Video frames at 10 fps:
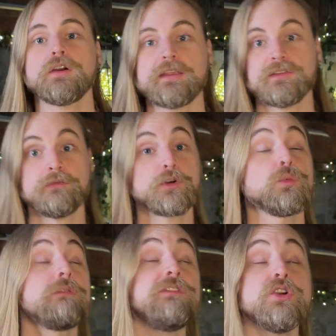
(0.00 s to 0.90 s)
Okay, so for
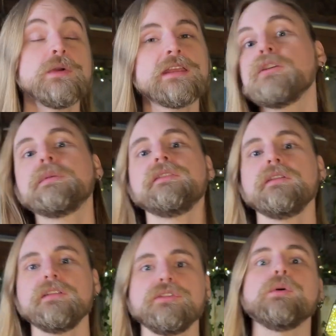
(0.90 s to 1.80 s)
reviewing your
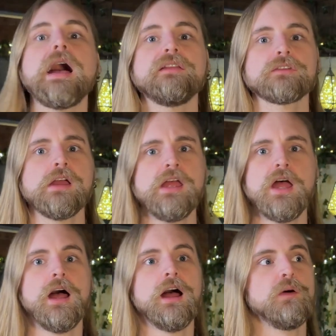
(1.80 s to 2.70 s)
PCs, you ask
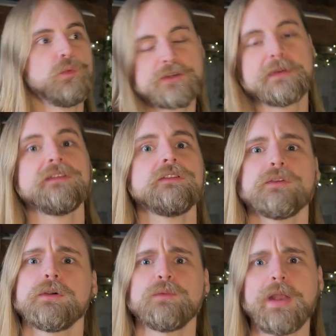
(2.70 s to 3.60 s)
which PCs
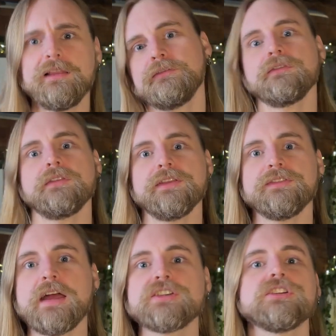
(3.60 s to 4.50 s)
are relevant for this
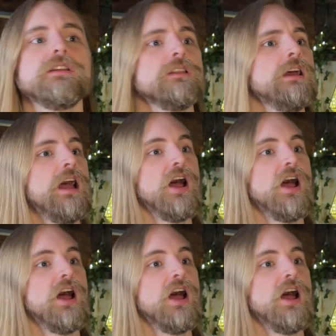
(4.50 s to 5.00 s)
session,